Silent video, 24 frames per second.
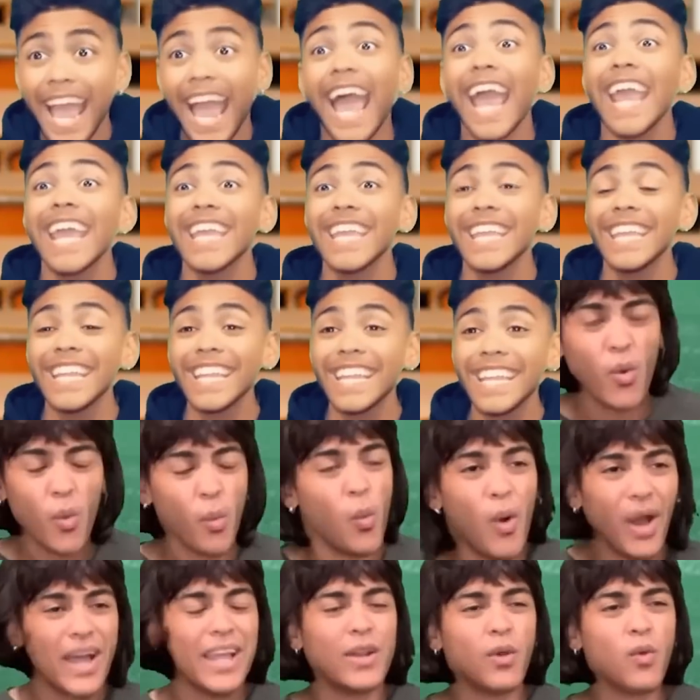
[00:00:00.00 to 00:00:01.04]
Eight.
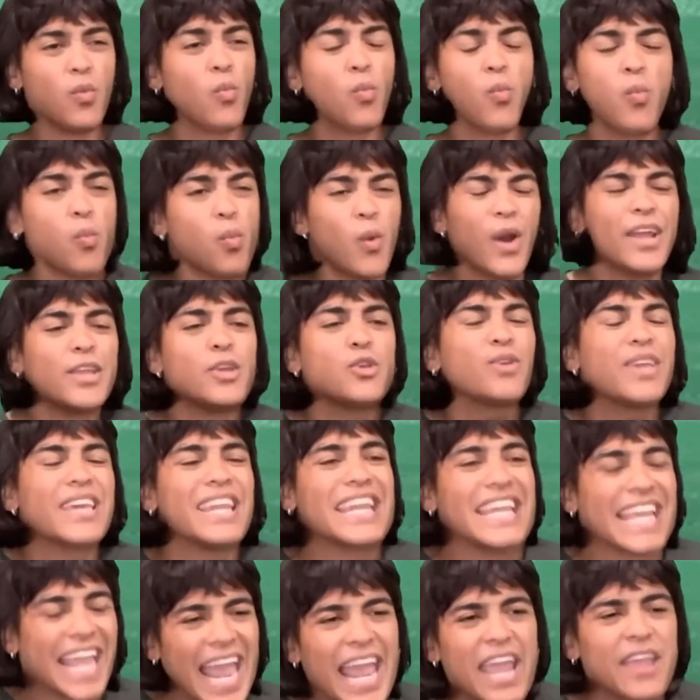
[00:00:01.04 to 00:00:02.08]
What? Where are you
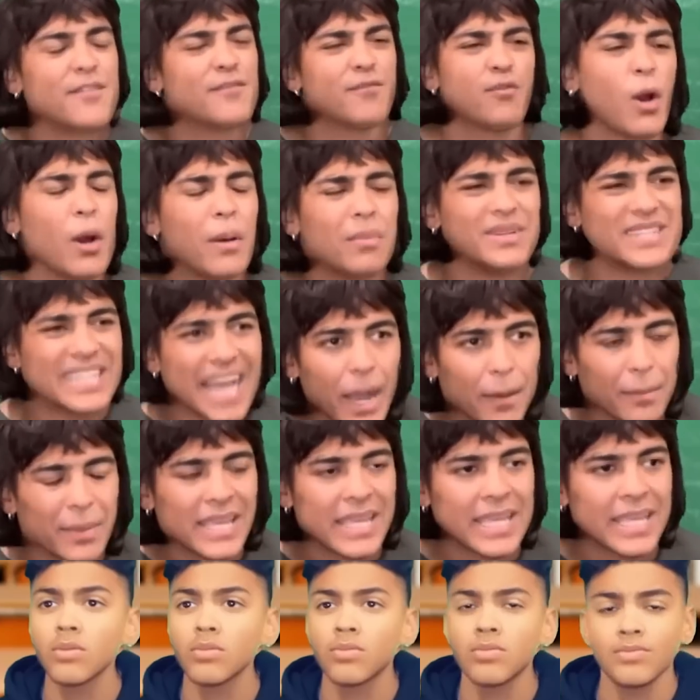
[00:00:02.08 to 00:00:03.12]
getting eight from,
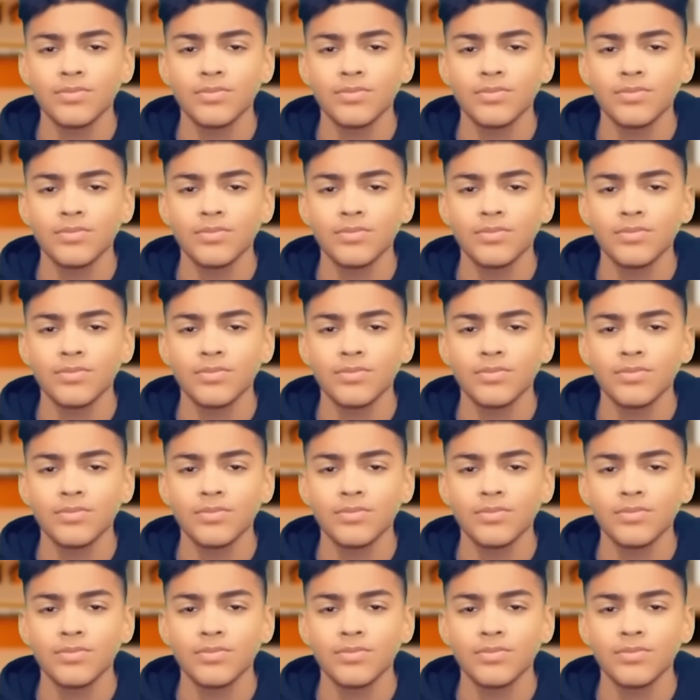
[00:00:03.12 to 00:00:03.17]
dummy?